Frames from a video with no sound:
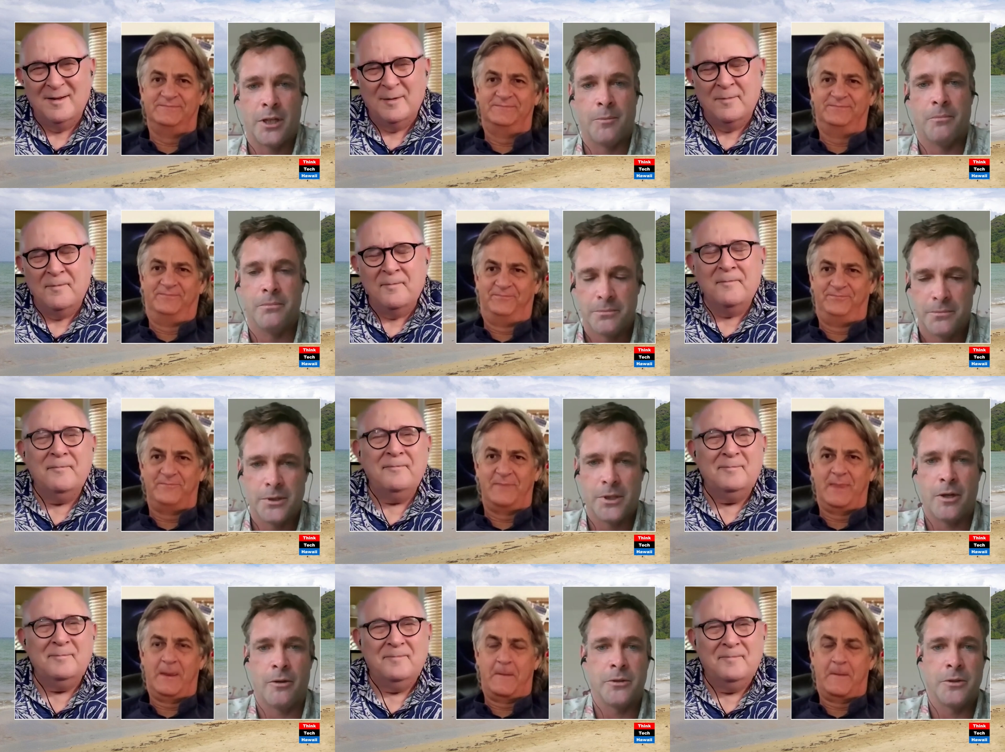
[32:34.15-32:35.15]
Speaker 1: team,
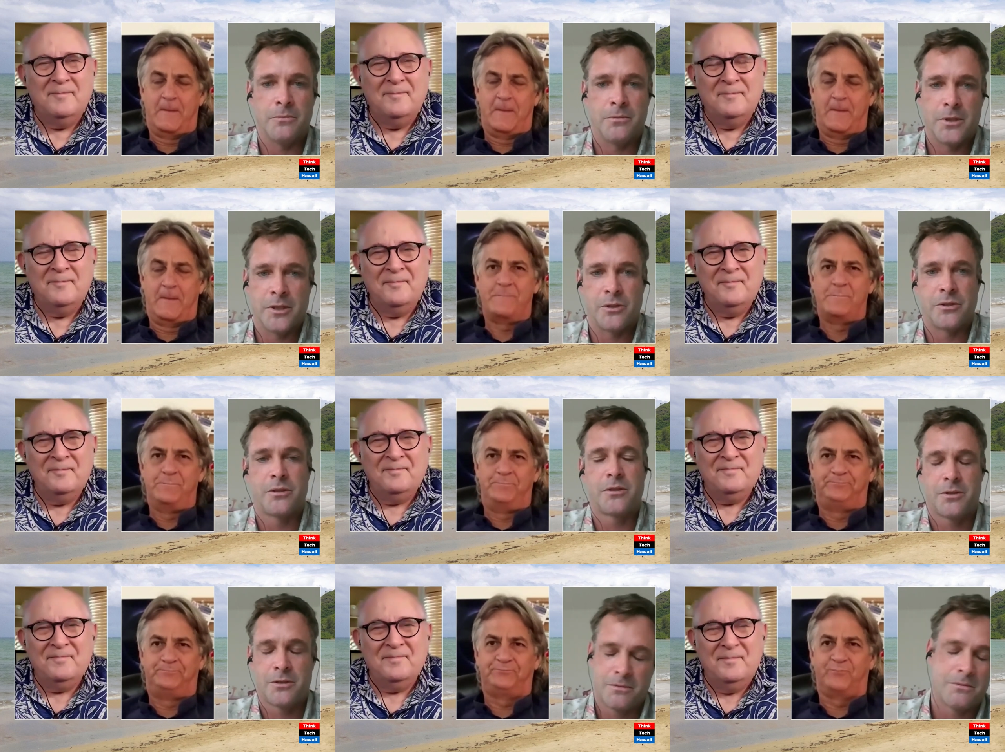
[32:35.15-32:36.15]
you know,
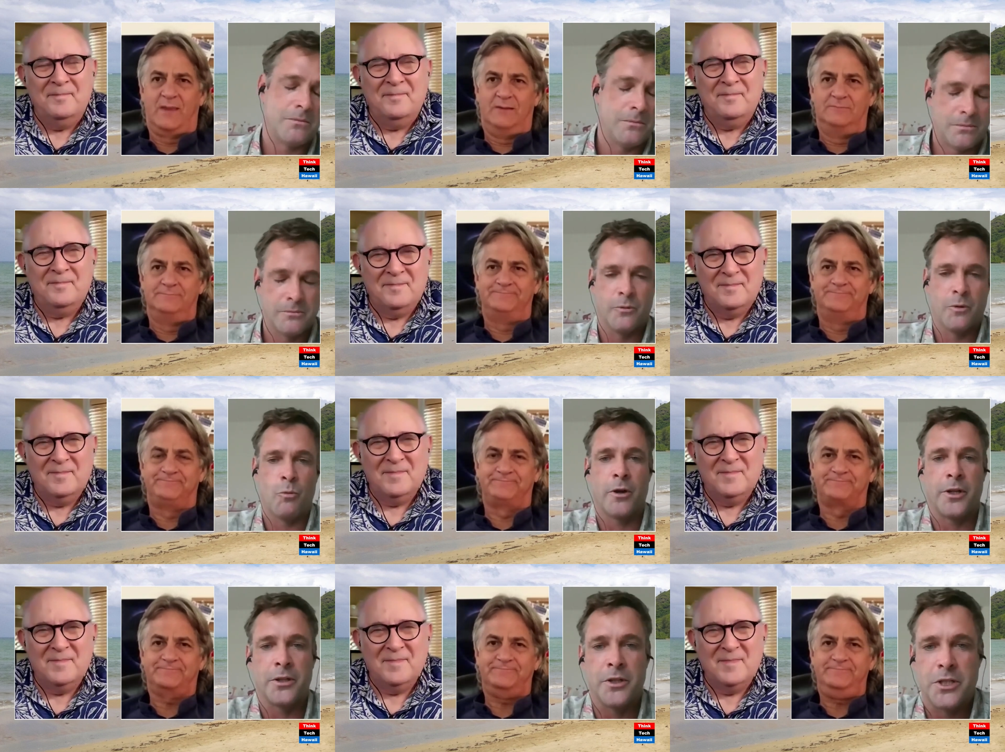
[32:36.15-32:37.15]
it's
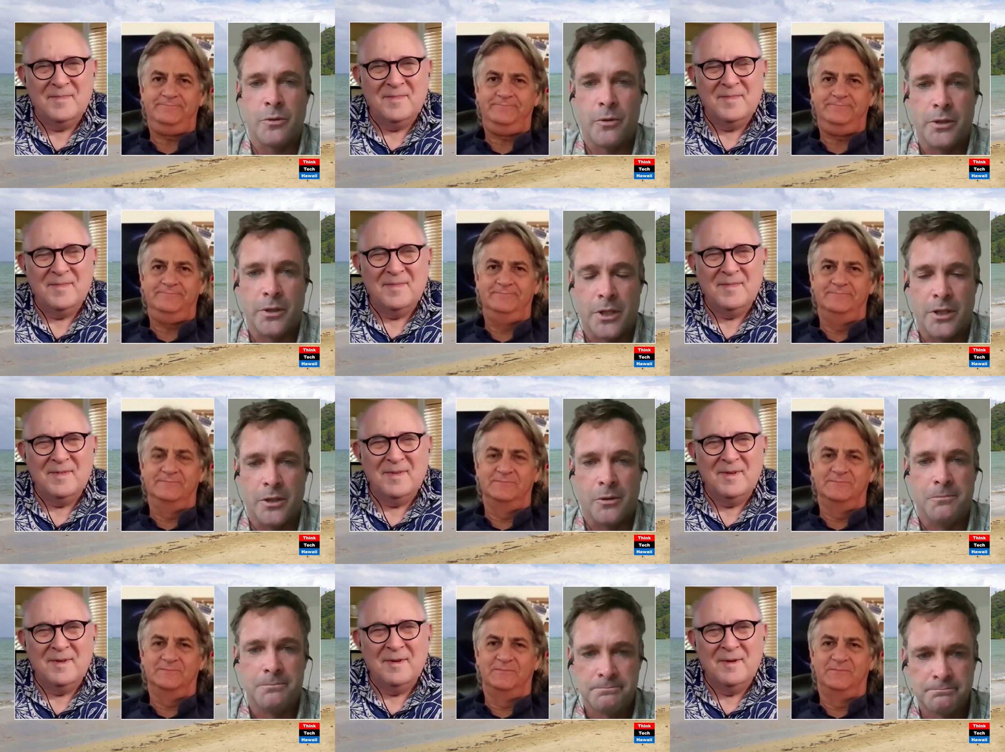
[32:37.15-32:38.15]
rewarding to see what you can
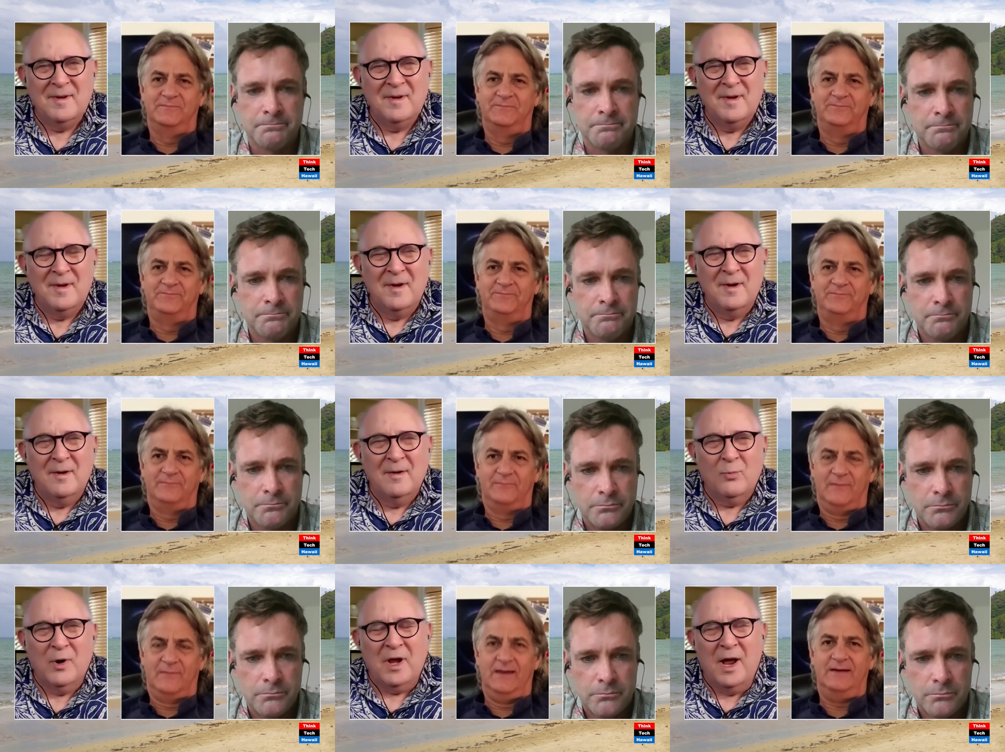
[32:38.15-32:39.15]
do.
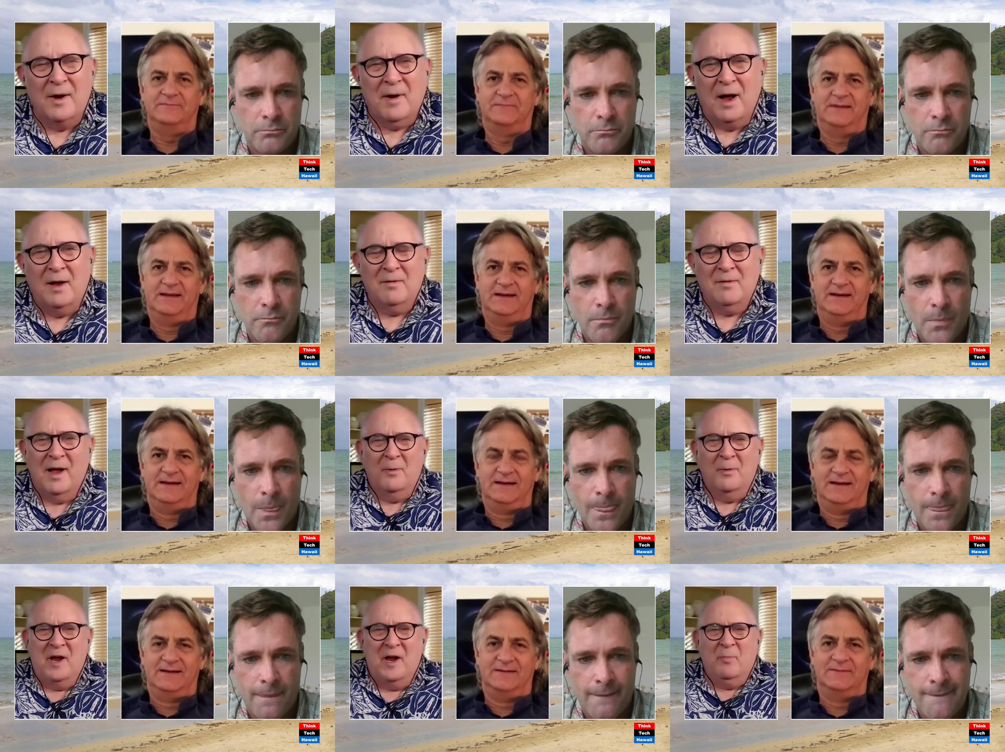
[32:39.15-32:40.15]
Speaker 2: Well, I'll
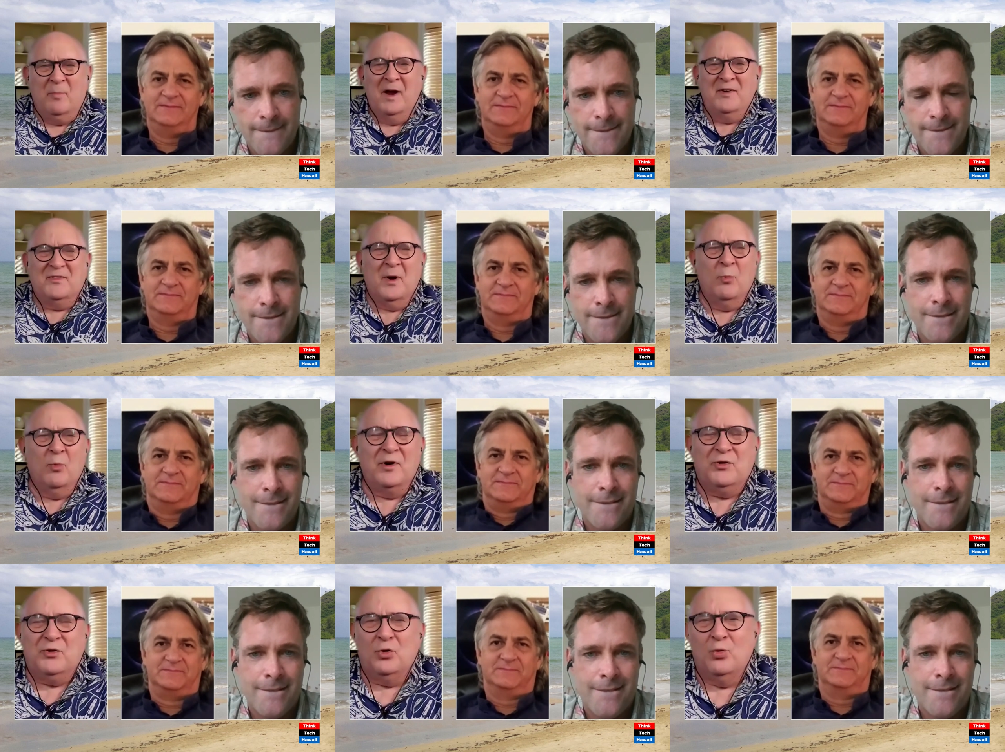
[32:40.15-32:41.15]
make my summary
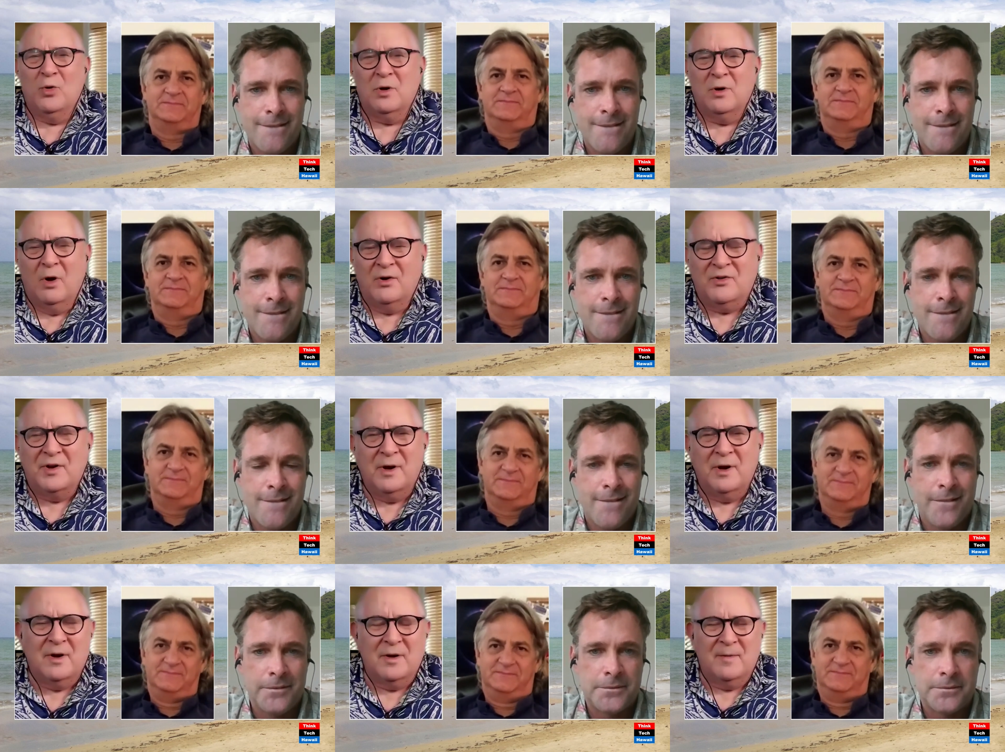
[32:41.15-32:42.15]
too, largely
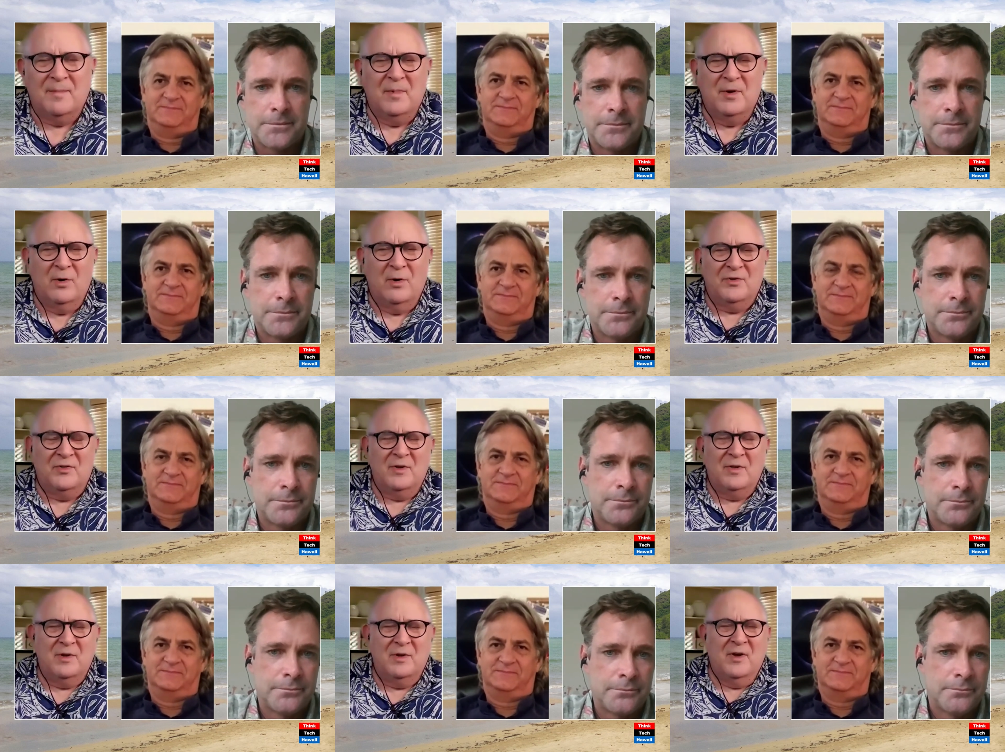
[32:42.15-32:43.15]
you know,
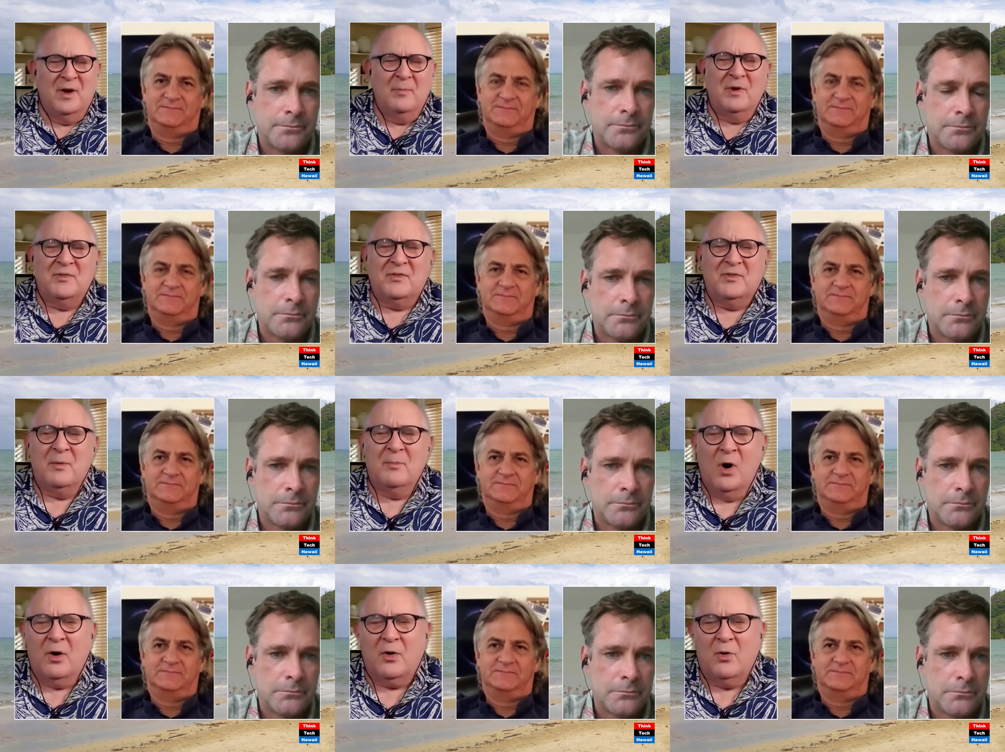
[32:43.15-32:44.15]
the same as
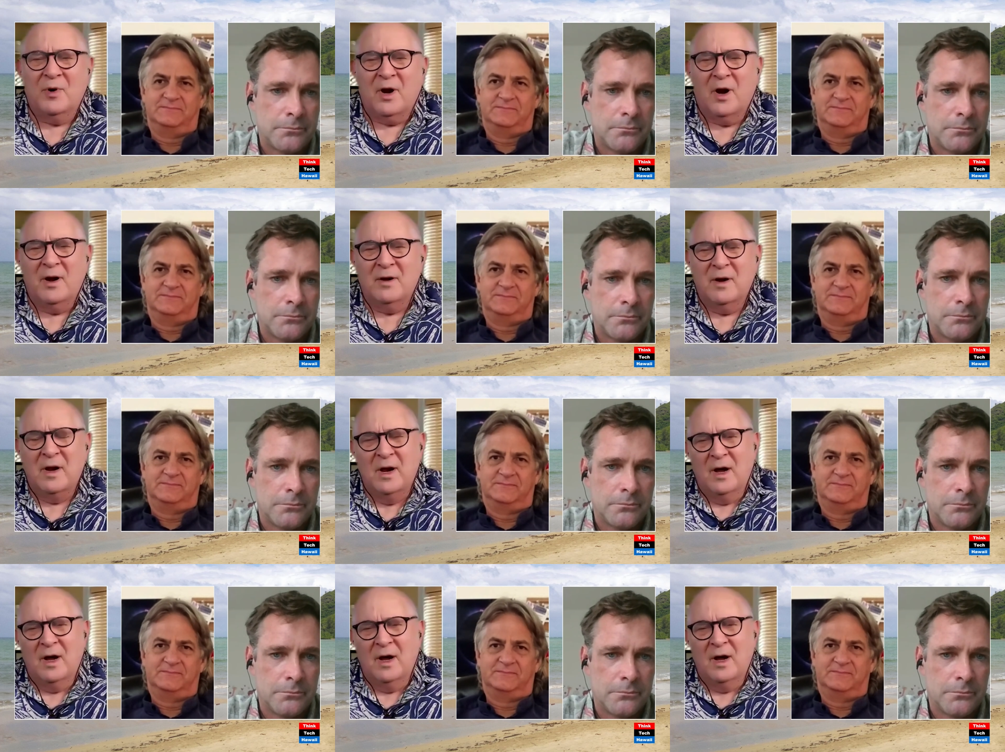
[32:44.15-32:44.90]
Marco, but I